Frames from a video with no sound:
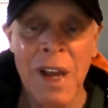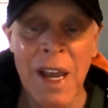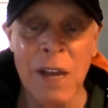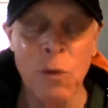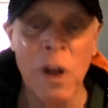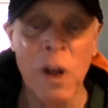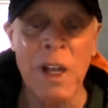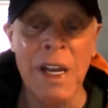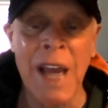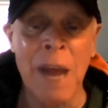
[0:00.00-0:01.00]
It
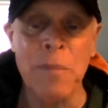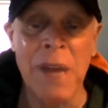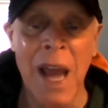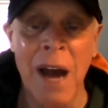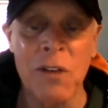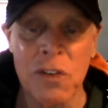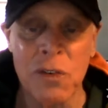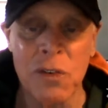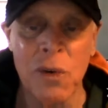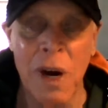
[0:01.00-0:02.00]
really got me out
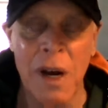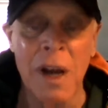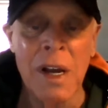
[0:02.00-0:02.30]
to